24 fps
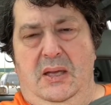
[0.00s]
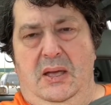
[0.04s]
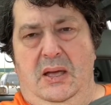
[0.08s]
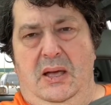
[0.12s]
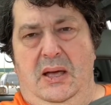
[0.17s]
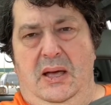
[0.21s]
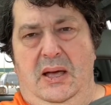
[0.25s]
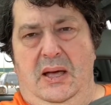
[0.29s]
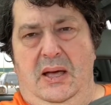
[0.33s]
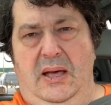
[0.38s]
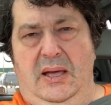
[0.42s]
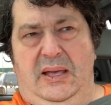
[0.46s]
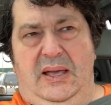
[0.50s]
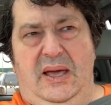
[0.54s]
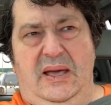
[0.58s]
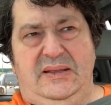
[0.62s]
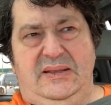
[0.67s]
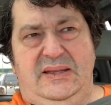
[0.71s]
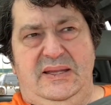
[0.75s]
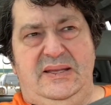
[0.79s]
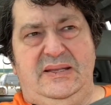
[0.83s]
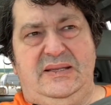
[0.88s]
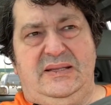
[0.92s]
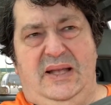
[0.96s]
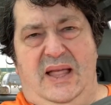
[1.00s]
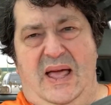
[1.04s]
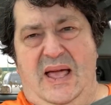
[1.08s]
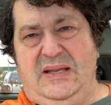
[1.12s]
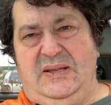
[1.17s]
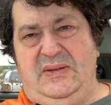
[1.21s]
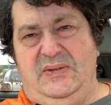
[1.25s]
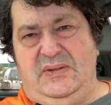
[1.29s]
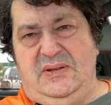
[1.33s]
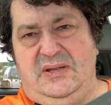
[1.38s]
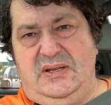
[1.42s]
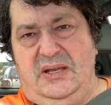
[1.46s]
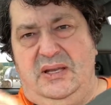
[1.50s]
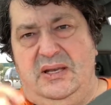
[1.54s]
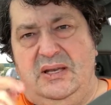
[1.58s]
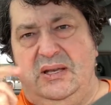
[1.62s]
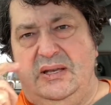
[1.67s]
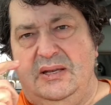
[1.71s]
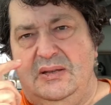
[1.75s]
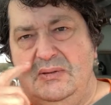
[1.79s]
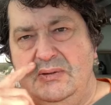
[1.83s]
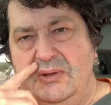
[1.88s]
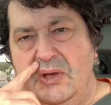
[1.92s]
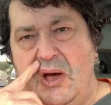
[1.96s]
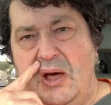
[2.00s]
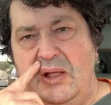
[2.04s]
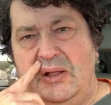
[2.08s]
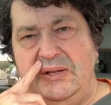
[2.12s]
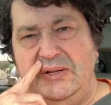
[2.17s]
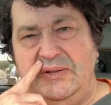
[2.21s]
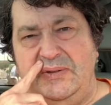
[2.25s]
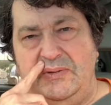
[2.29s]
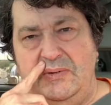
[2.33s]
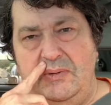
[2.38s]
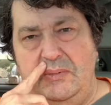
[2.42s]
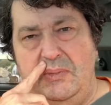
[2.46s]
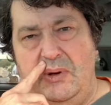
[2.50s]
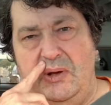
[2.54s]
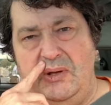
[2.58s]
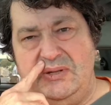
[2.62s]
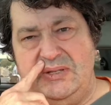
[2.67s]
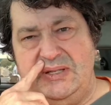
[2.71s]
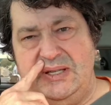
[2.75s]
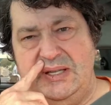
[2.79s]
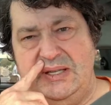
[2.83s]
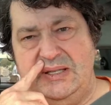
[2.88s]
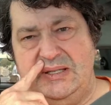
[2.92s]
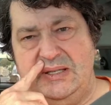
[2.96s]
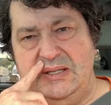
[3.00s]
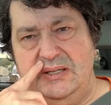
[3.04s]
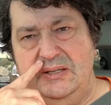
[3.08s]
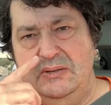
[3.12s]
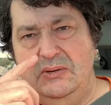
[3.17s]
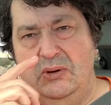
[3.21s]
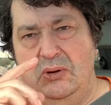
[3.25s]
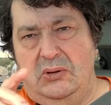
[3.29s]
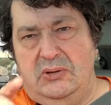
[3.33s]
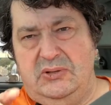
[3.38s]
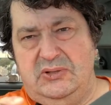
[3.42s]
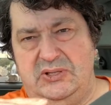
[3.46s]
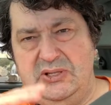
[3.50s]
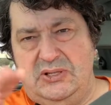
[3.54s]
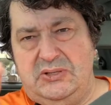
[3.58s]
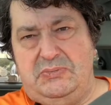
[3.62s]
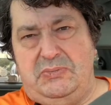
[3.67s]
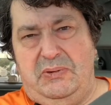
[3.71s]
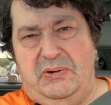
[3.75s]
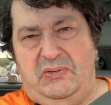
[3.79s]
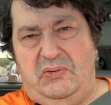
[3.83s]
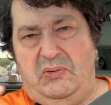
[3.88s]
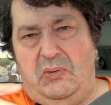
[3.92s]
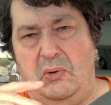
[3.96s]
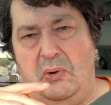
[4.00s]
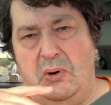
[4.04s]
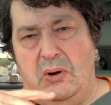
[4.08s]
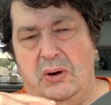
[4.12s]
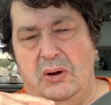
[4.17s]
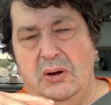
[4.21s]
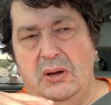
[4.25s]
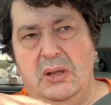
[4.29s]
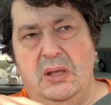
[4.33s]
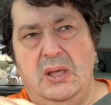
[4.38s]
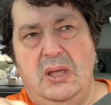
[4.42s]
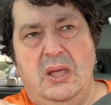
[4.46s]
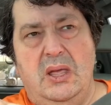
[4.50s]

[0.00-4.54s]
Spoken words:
I got these last college football season, or just before,